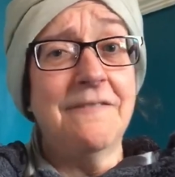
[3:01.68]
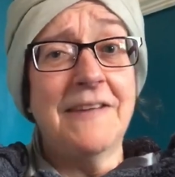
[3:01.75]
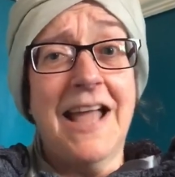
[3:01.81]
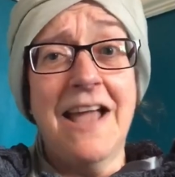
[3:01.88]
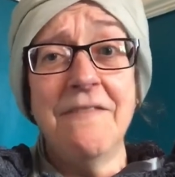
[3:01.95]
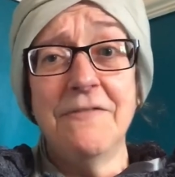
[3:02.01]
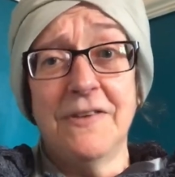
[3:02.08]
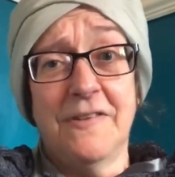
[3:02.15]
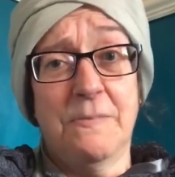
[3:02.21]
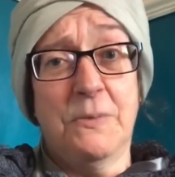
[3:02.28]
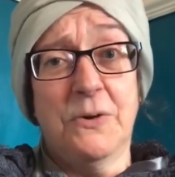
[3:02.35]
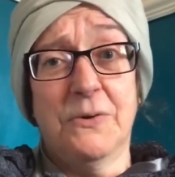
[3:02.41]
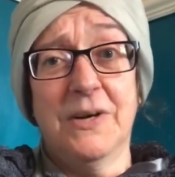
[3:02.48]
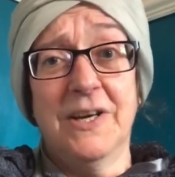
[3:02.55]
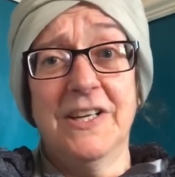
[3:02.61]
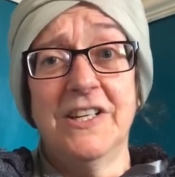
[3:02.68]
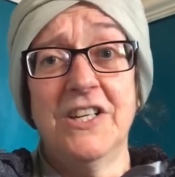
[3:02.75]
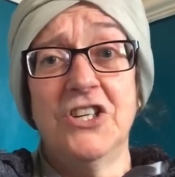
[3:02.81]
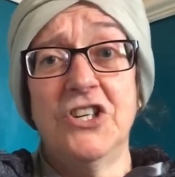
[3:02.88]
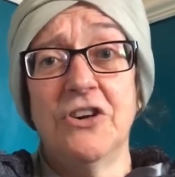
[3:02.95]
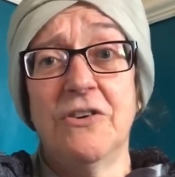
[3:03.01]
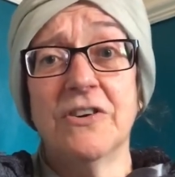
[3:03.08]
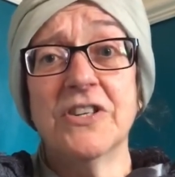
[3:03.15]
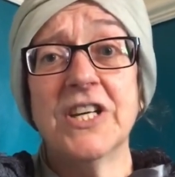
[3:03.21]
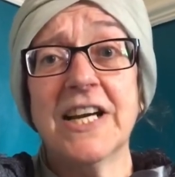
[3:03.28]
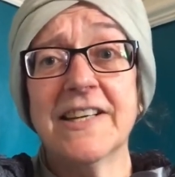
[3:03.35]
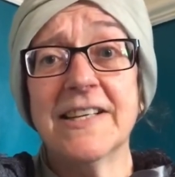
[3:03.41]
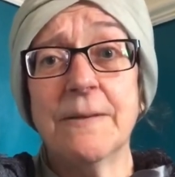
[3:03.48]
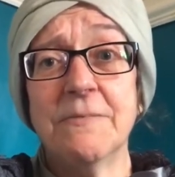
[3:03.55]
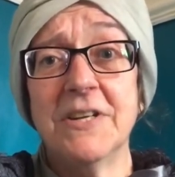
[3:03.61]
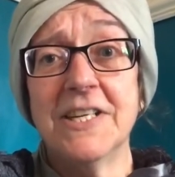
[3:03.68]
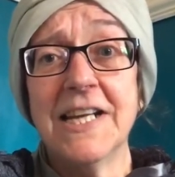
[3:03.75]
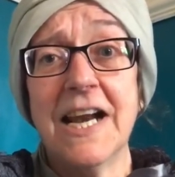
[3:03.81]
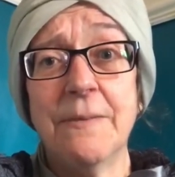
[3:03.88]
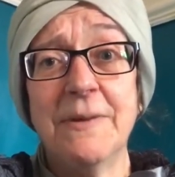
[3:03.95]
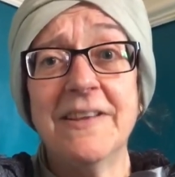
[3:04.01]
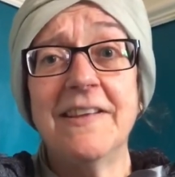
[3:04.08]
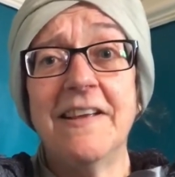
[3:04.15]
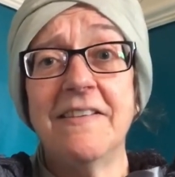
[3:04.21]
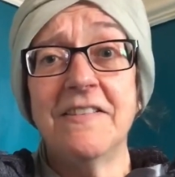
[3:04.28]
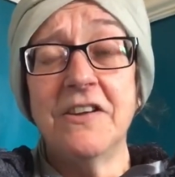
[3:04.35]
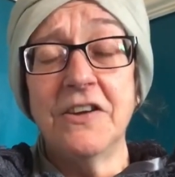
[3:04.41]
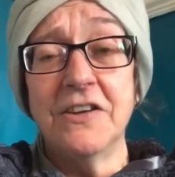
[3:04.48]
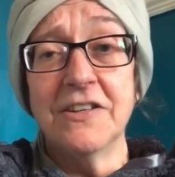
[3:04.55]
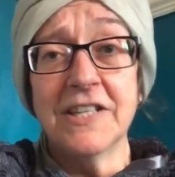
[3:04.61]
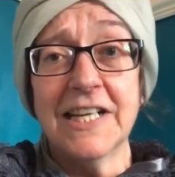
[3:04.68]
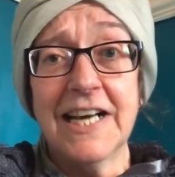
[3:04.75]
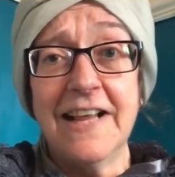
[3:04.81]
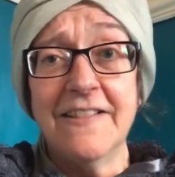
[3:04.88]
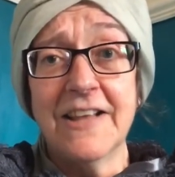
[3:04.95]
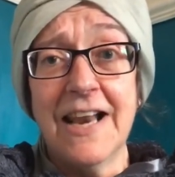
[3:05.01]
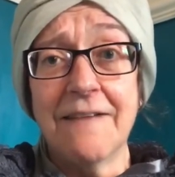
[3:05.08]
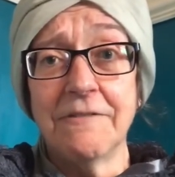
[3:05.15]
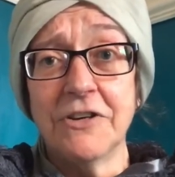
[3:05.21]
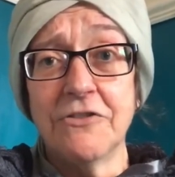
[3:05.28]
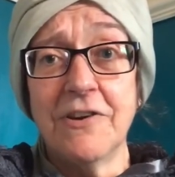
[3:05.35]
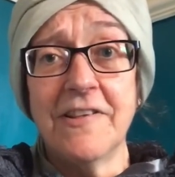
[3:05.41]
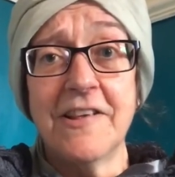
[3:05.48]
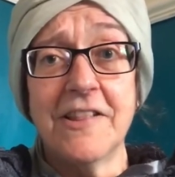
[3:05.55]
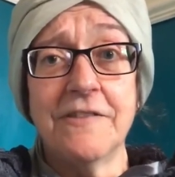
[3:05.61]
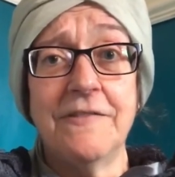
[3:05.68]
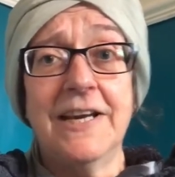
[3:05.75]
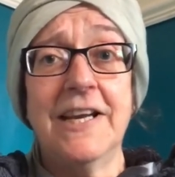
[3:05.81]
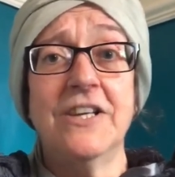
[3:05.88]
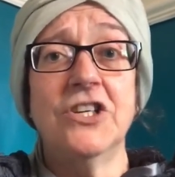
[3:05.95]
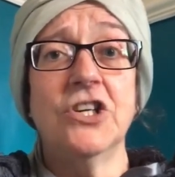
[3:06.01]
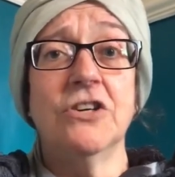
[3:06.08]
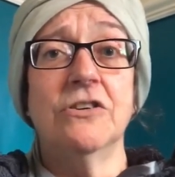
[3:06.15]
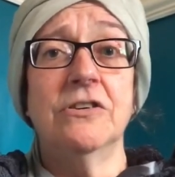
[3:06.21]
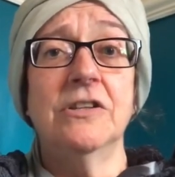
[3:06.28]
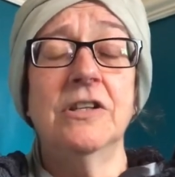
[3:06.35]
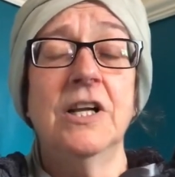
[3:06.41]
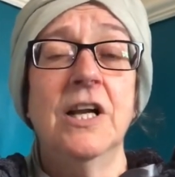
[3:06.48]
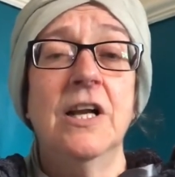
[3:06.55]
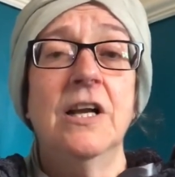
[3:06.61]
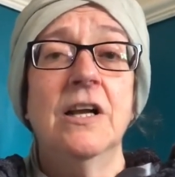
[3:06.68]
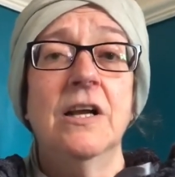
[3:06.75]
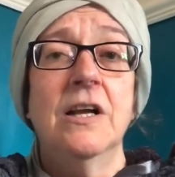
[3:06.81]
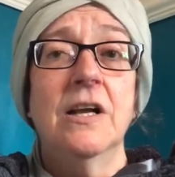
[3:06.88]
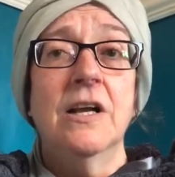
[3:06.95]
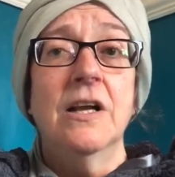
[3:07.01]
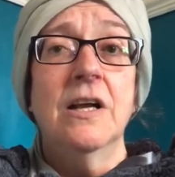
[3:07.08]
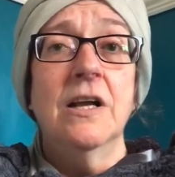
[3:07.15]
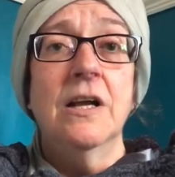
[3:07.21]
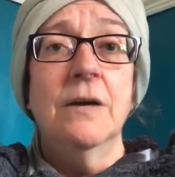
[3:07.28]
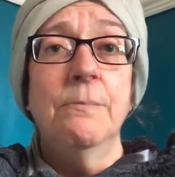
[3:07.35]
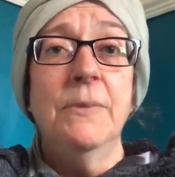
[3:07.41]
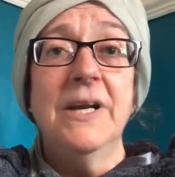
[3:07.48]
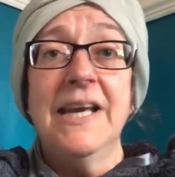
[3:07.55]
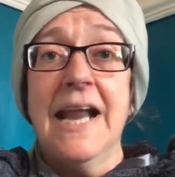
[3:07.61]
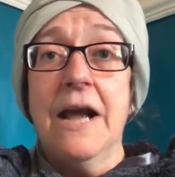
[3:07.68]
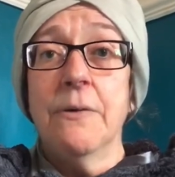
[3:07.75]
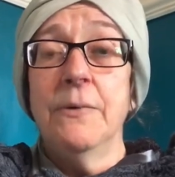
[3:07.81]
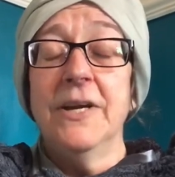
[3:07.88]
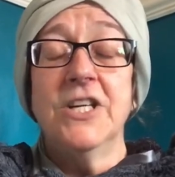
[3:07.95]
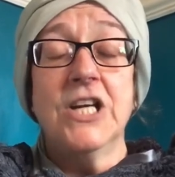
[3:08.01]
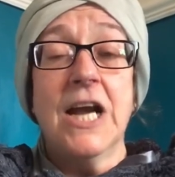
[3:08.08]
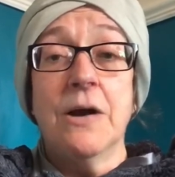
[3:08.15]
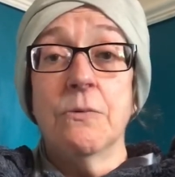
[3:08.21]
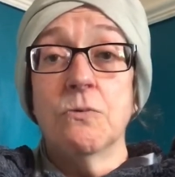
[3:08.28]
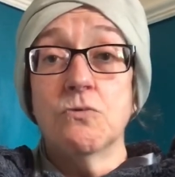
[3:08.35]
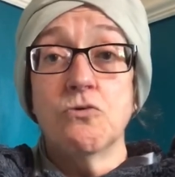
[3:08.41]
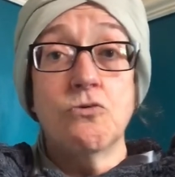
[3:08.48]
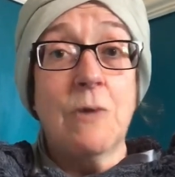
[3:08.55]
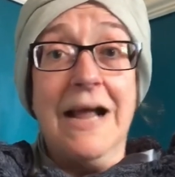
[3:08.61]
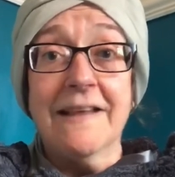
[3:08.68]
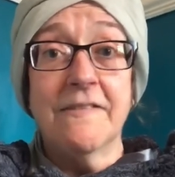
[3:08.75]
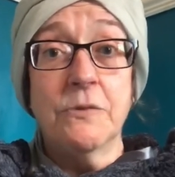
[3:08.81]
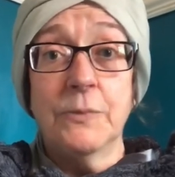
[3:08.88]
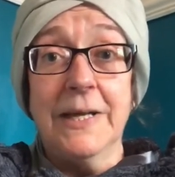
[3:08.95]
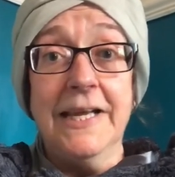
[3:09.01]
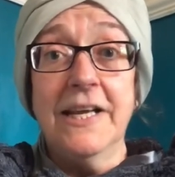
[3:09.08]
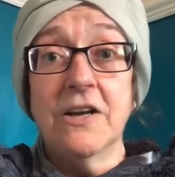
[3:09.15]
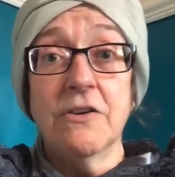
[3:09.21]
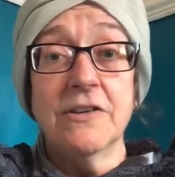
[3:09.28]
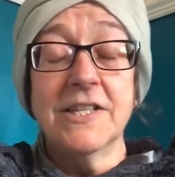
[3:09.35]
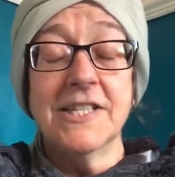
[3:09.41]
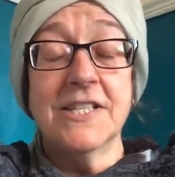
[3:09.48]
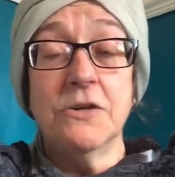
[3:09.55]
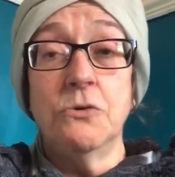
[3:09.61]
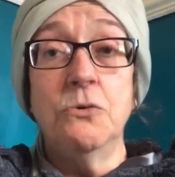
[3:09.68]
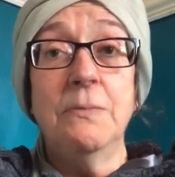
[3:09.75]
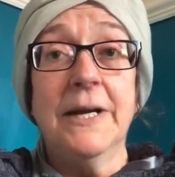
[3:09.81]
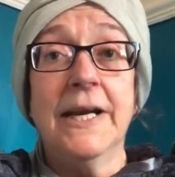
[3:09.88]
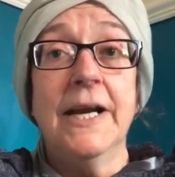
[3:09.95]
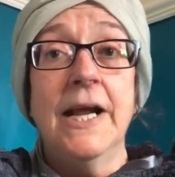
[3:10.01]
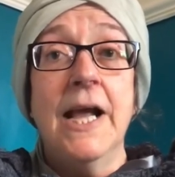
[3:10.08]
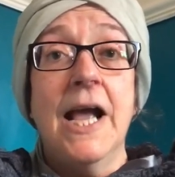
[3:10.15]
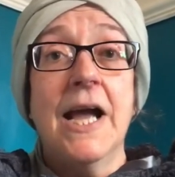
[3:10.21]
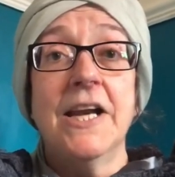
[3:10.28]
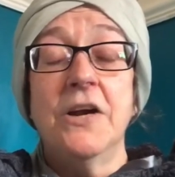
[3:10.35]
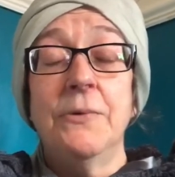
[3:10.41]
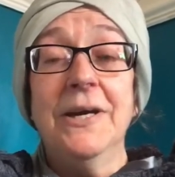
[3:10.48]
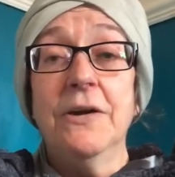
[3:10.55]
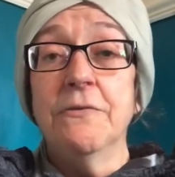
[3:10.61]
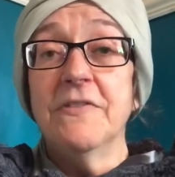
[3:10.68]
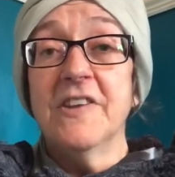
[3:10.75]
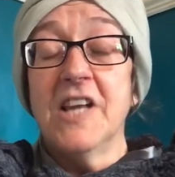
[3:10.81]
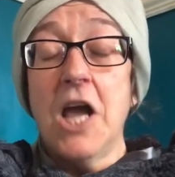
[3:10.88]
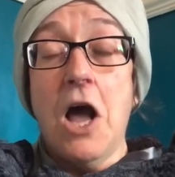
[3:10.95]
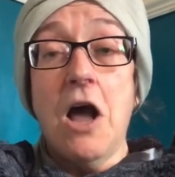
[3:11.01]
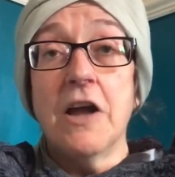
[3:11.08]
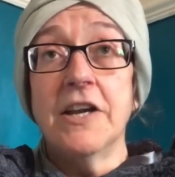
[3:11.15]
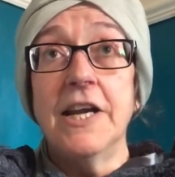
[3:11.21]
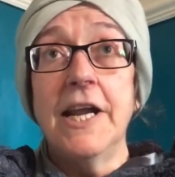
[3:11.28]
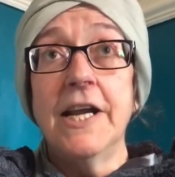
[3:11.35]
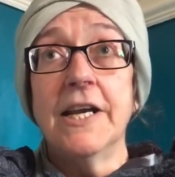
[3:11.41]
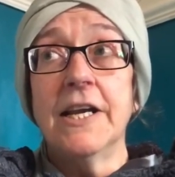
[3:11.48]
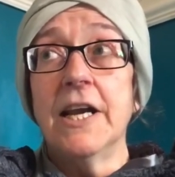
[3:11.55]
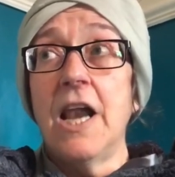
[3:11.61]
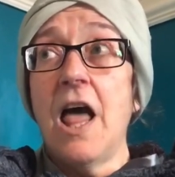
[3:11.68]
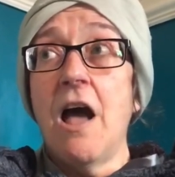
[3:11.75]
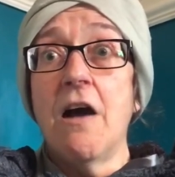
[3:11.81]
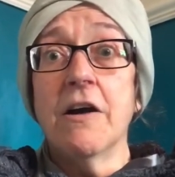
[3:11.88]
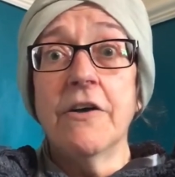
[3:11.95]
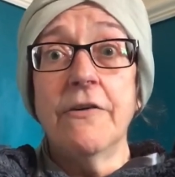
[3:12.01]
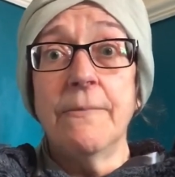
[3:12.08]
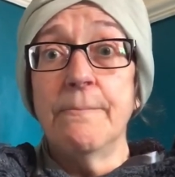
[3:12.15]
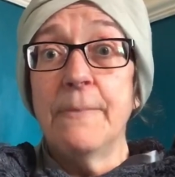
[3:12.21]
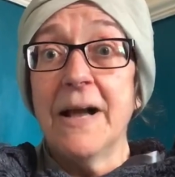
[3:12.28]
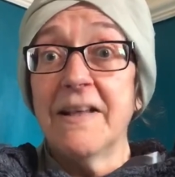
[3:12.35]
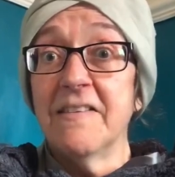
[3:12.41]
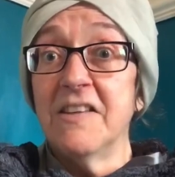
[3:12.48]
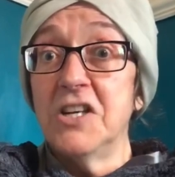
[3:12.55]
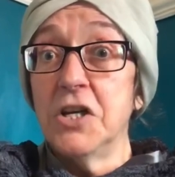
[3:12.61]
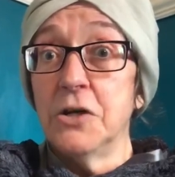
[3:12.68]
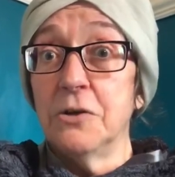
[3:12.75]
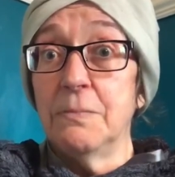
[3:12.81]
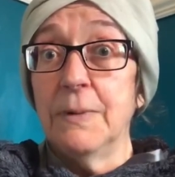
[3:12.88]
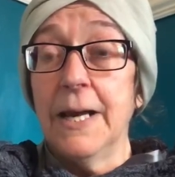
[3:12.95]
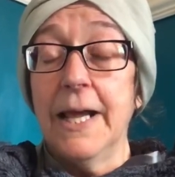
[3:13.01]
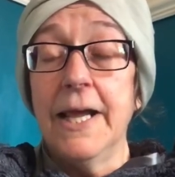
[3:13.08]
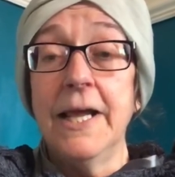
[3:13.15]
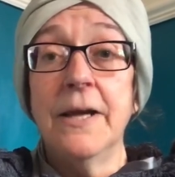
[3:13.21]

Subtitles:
I've ever spoken to George except to tell him it's his turn to clean the lavatories at the village hall. But now we chat twice a week on Zoom, and I know he loves gardening and lager and paso doble.